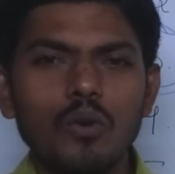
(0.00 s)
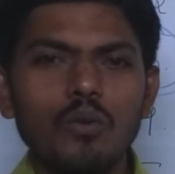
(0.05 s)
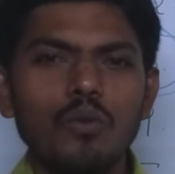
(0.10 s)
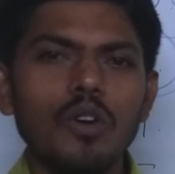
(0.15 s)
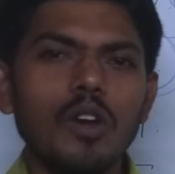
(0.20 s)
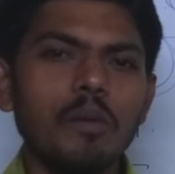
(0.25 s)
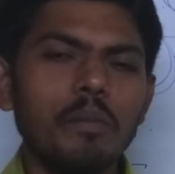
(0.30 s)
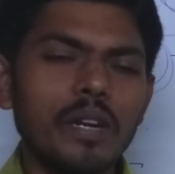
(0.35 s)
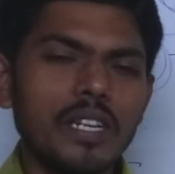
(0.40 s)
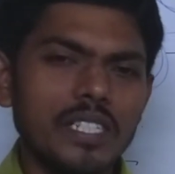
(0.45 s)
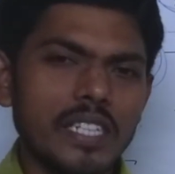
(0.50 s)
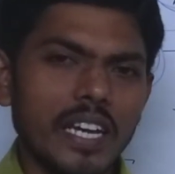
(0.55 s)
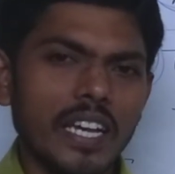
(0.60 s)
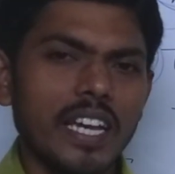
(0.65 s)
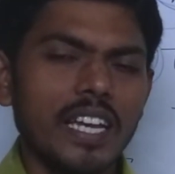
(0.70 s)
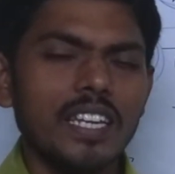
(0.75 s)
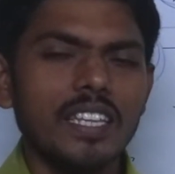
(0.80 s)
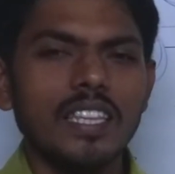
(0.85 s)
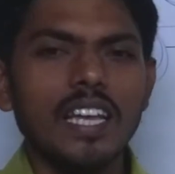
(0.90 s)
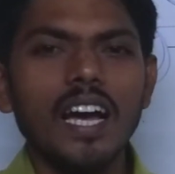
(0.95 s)
we'll meet
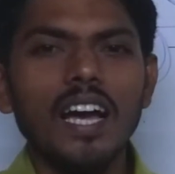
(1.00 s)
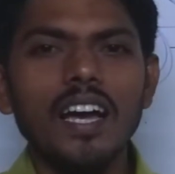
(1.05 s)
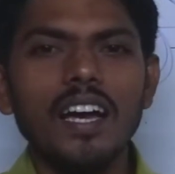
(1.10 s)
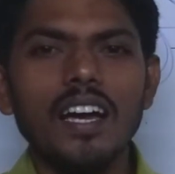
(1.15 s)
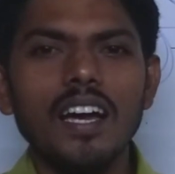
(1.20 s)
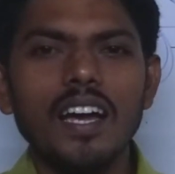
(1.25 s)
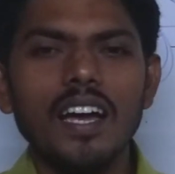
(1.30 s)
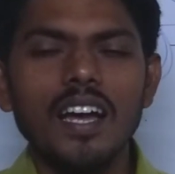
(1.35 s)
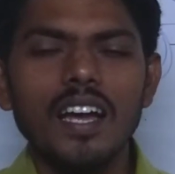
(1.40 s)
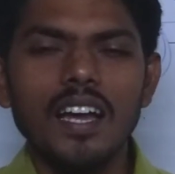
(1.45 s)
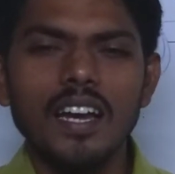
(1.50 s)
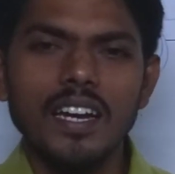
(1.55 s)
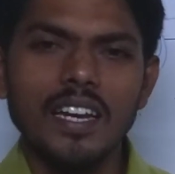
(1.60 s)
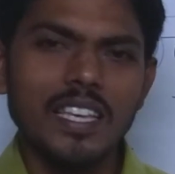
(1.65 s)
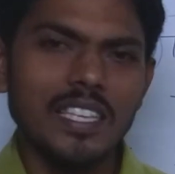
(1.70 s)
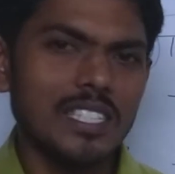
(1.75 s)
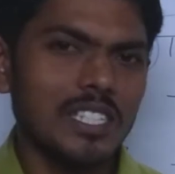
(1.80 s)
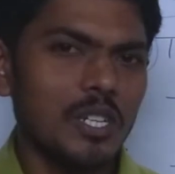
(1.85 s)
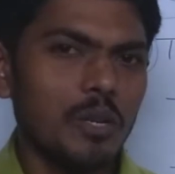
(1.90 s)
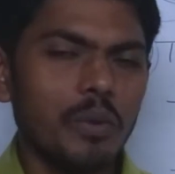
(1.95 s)
again in the
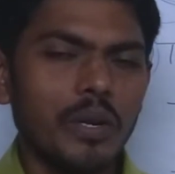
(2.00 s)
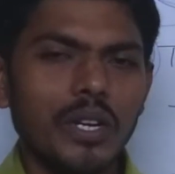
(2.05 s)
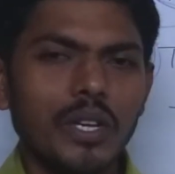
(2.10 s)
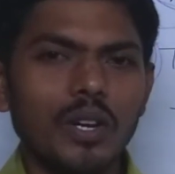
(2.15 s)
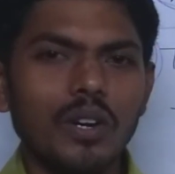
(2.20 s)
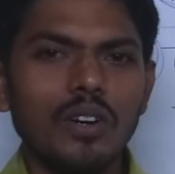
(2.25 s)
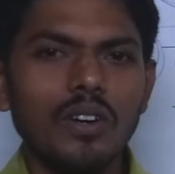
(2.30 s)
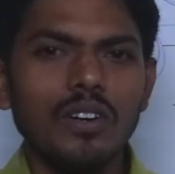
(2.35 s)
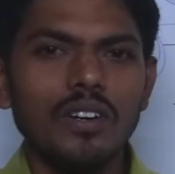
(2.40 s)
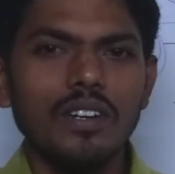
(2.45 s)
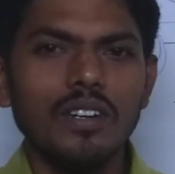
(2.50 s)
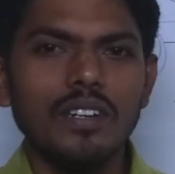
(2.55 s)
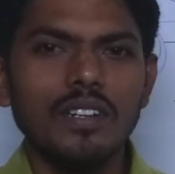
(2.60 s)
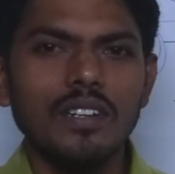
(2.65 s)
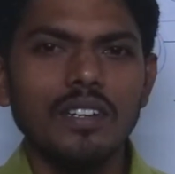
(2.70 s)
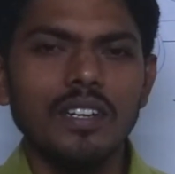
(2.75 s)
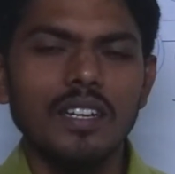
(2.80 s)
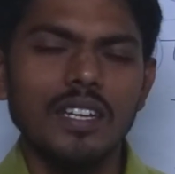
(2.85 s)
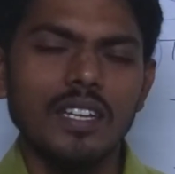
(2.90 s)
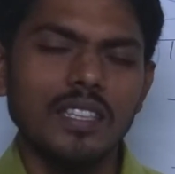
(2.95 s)
next video
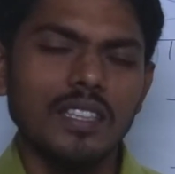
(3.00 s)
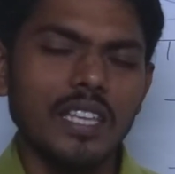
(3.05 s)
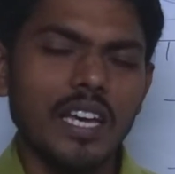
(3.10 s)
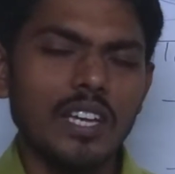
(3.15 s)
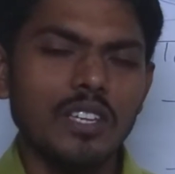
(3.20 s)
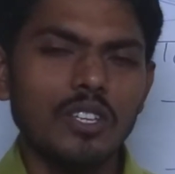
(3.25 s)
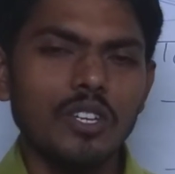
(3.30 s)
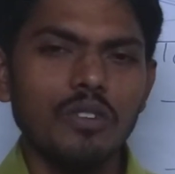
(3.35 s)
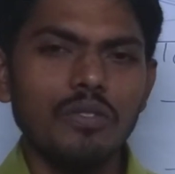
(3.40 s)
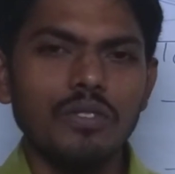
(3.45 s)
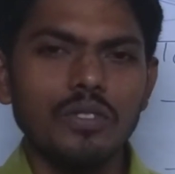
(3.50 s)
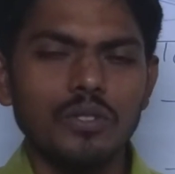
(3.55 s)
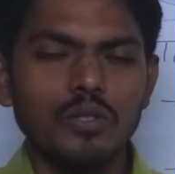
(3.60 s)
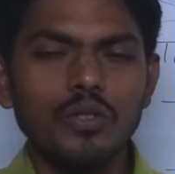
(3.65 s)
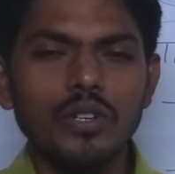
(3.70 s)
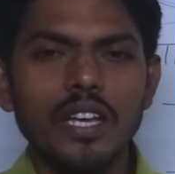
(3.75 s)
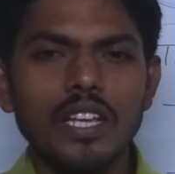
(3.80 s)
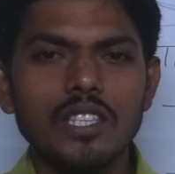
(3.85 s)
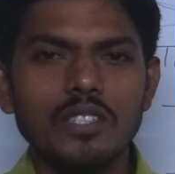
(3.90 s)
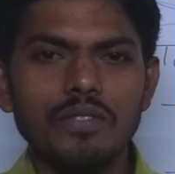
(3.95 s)
thank you
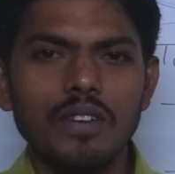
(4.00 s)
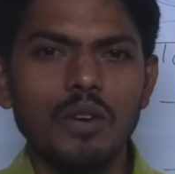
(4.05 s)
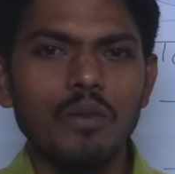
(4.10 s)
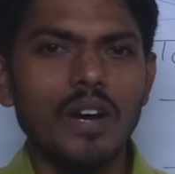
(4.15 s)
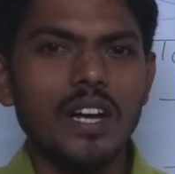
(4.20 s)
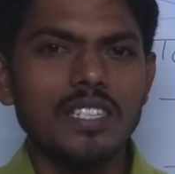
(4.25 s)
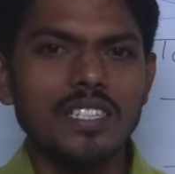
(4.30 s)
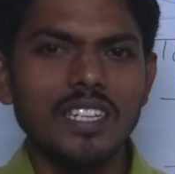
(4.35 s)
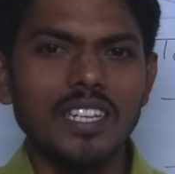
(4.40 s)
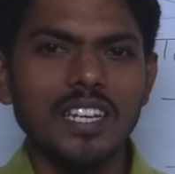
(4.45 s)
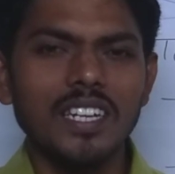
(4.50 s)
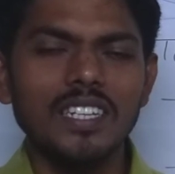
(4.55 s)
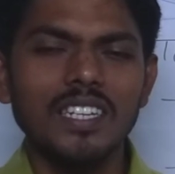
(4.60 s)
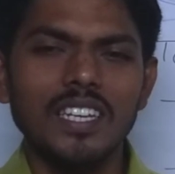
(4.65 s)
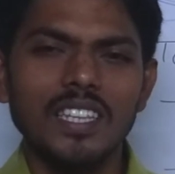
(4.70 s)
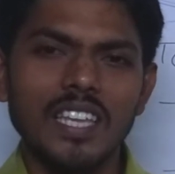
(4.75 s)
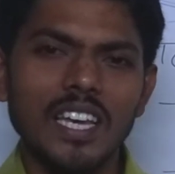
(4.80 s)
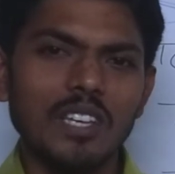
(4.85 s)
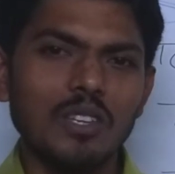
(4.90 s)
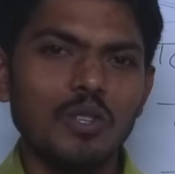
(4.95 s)
students for watching it
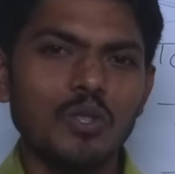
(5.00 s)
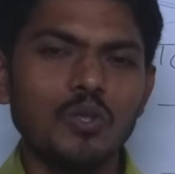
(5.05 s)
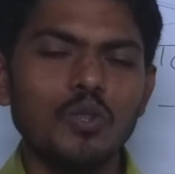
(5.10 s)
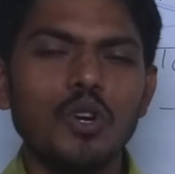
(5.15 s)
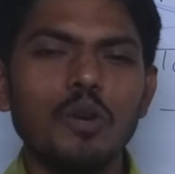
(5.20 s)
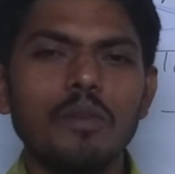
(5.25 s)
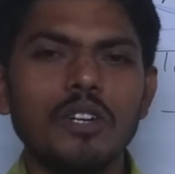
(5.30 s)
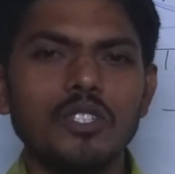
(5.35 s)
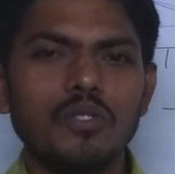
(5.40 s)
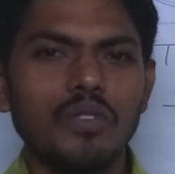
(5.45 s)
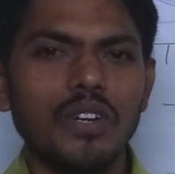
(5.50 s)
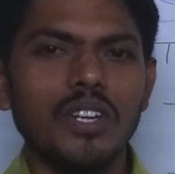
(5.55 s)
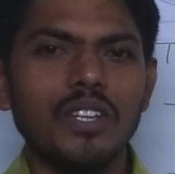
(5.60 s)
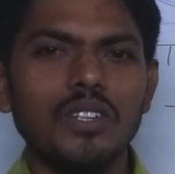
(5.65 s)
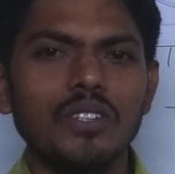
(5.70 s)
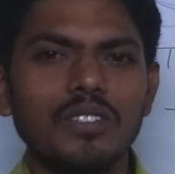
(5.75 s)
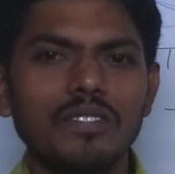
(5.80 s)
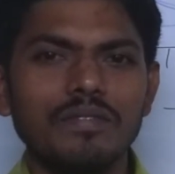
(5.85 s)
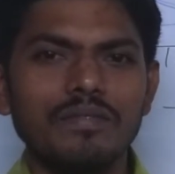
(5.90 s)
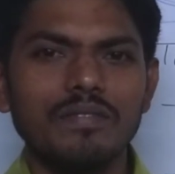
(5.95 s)
thank you so much for
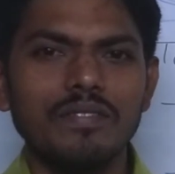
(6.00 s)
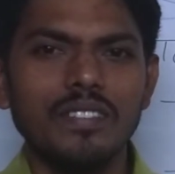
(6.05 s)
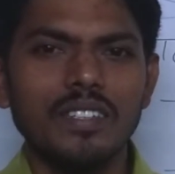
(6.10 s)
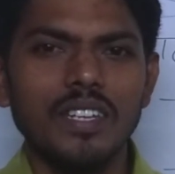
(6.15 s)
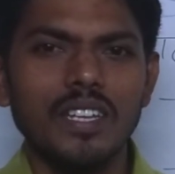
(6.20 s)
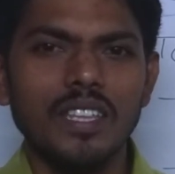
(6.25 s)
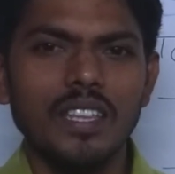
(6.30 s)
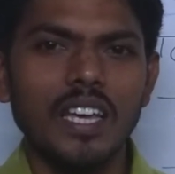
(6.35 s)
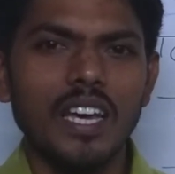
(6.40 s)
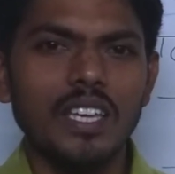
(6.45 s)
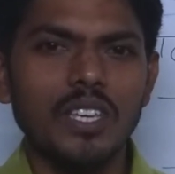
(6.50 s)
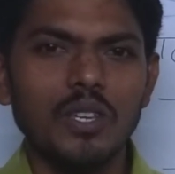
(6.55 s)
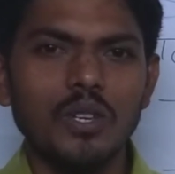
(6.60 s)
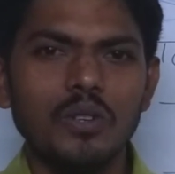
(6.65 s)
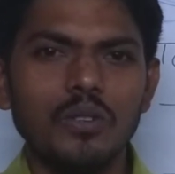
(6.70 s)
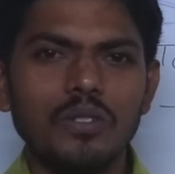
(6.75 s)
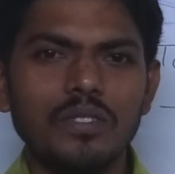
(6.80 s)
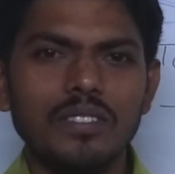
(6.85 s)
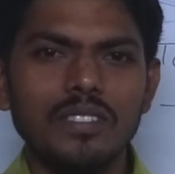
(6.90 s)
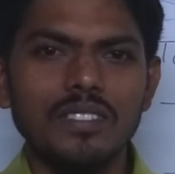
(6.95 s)
you thank
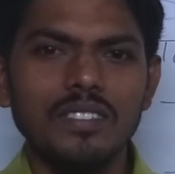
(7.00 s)
you